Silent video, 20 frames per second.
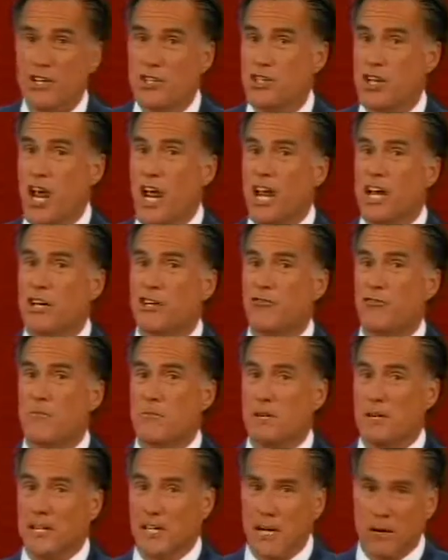change
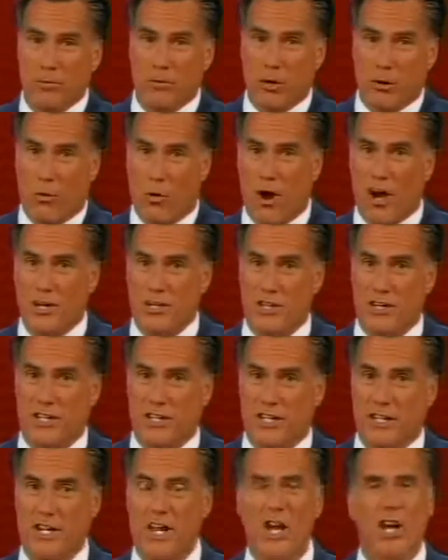from a liberal
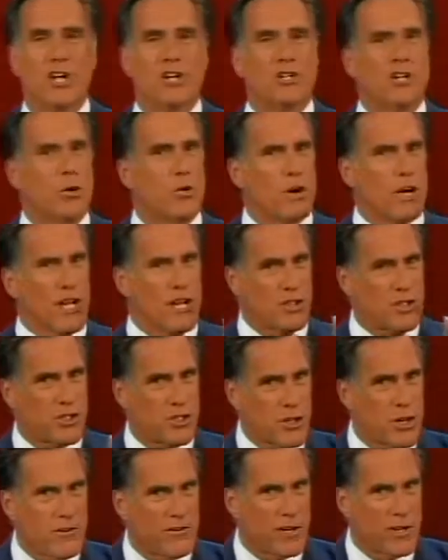Washington to a
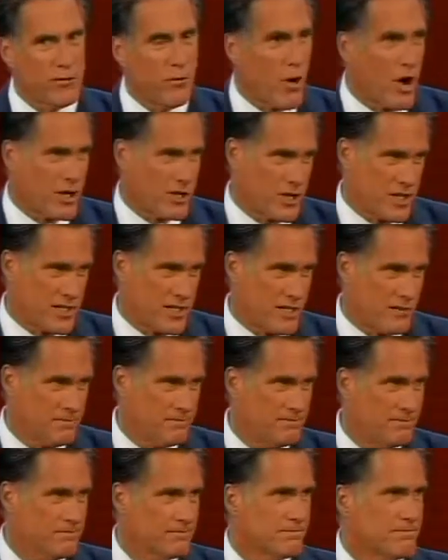conservative Washington.